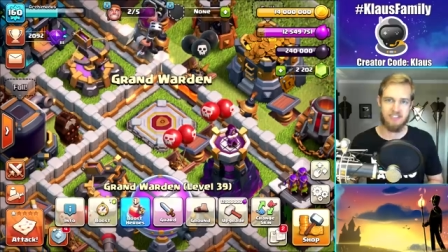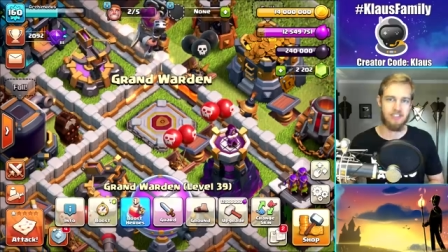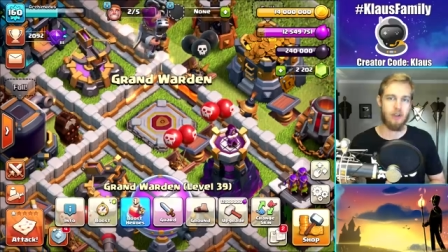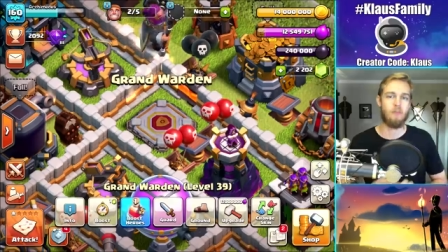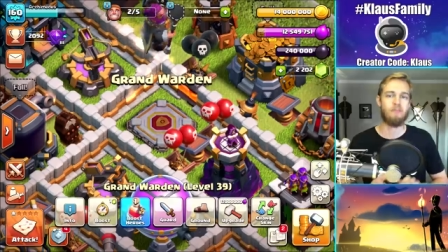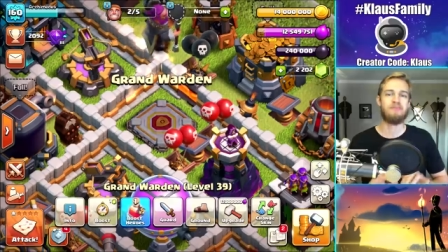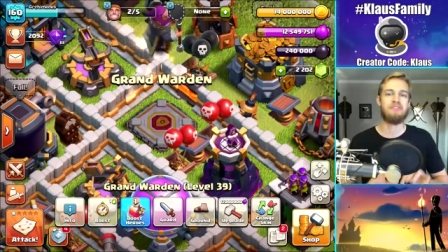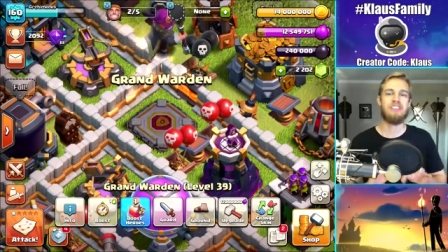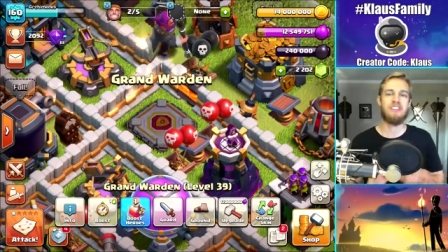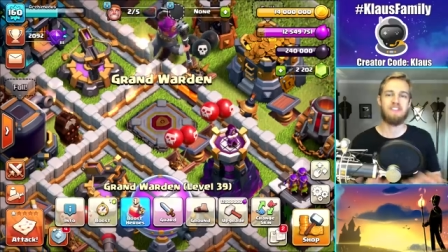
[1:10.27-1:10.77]

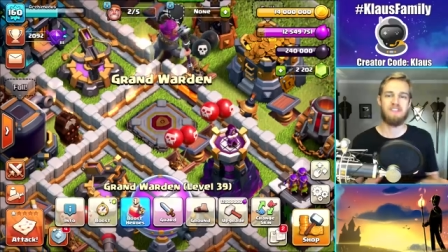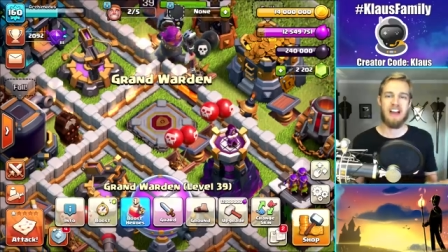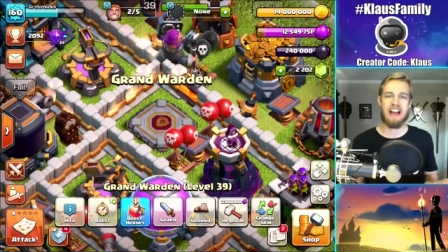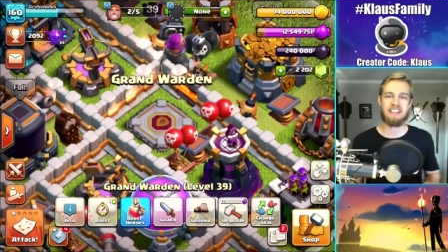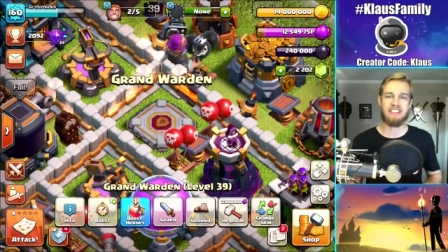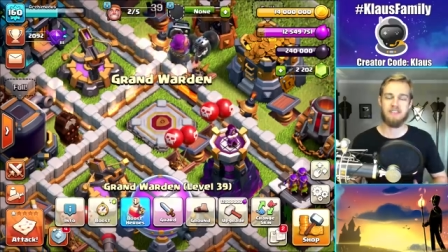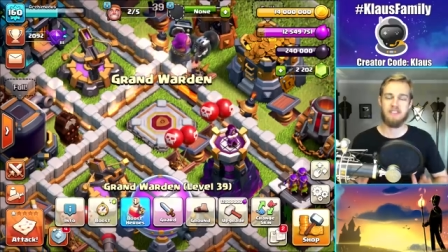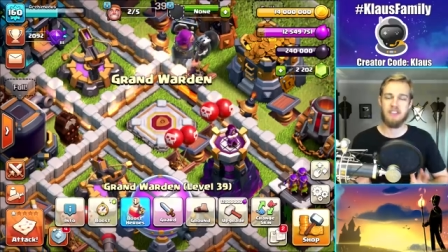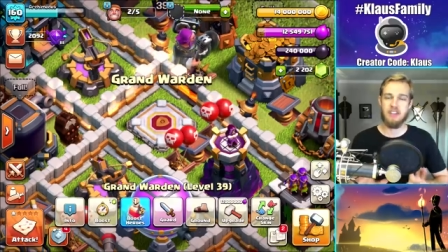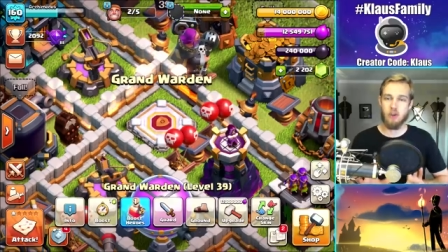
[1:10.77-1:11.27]
So, the
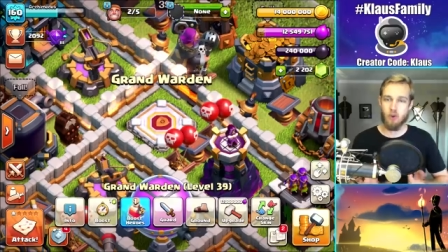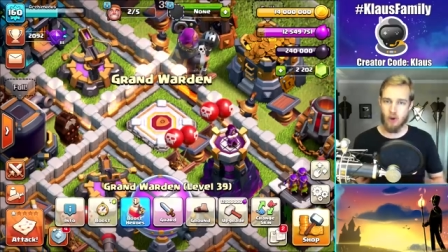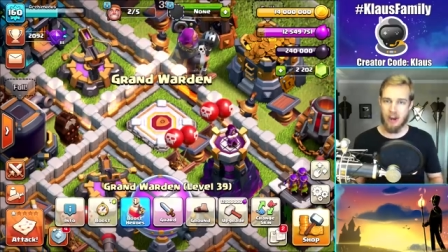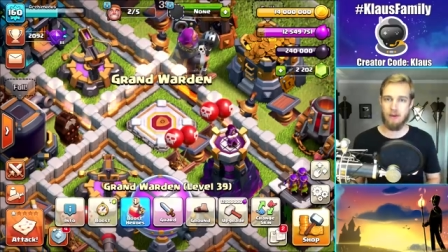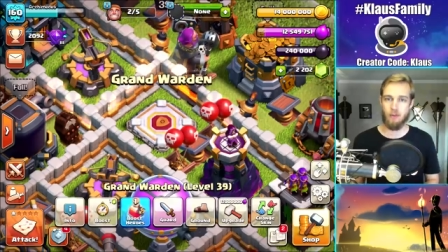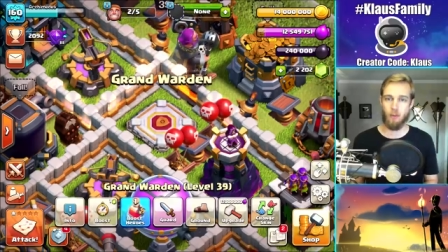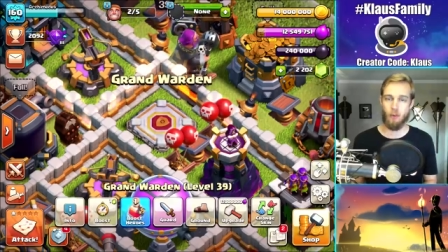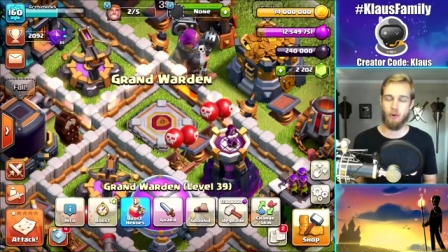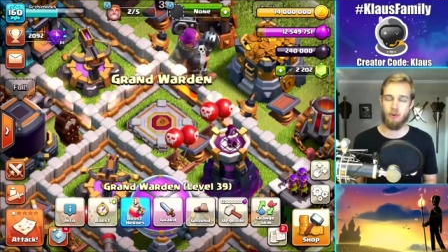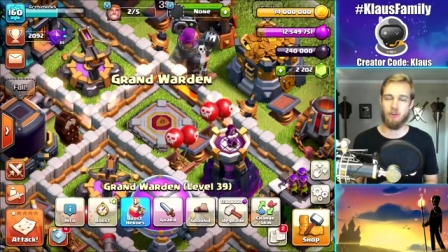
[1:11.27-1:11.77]
fact that the
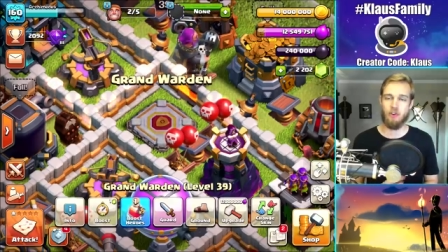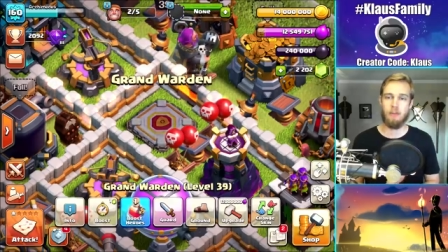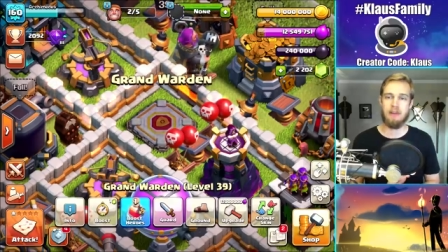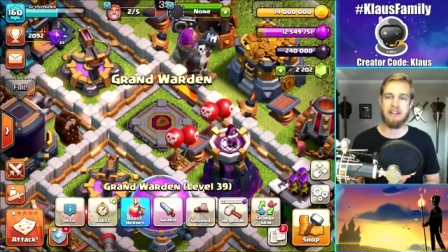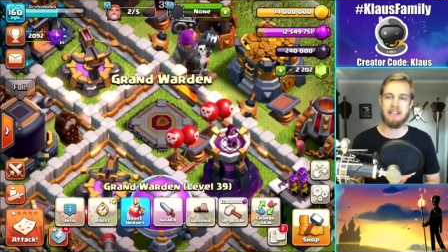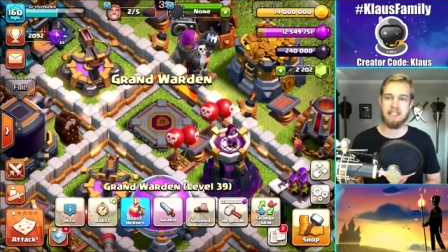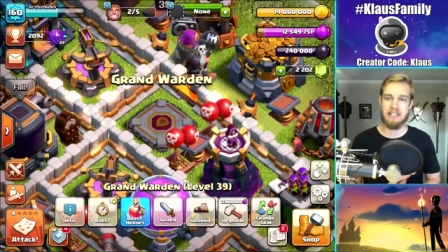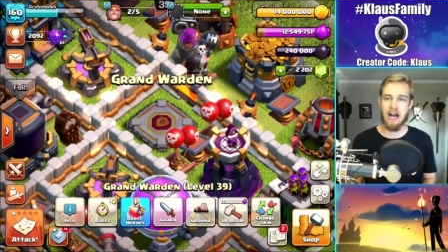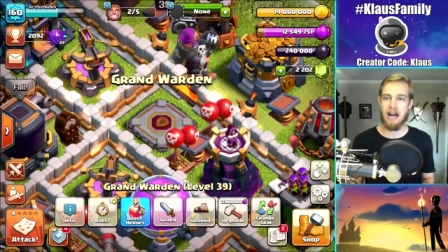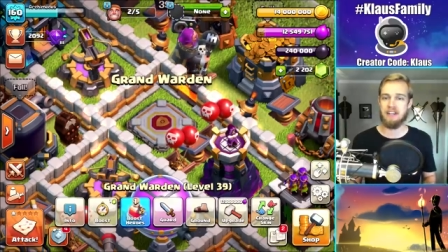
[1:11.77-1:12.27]
grand warden will
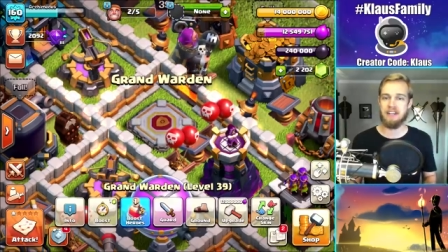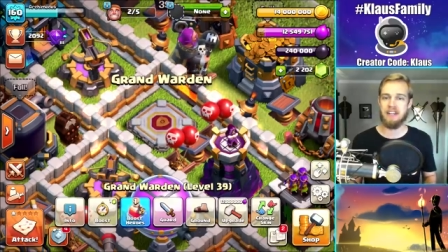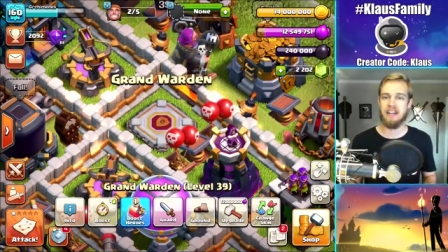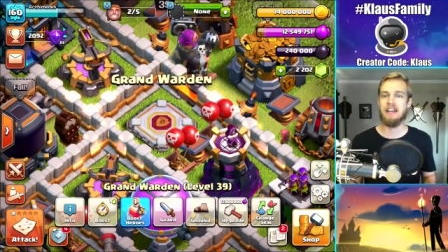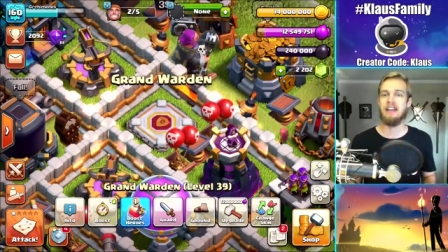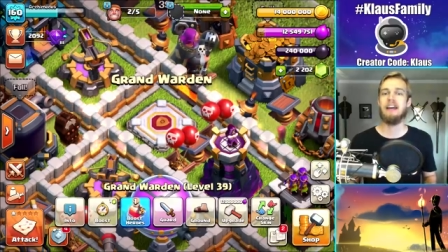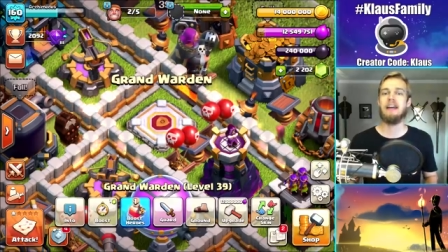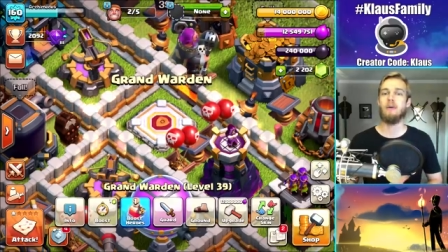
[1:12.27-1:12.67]
be done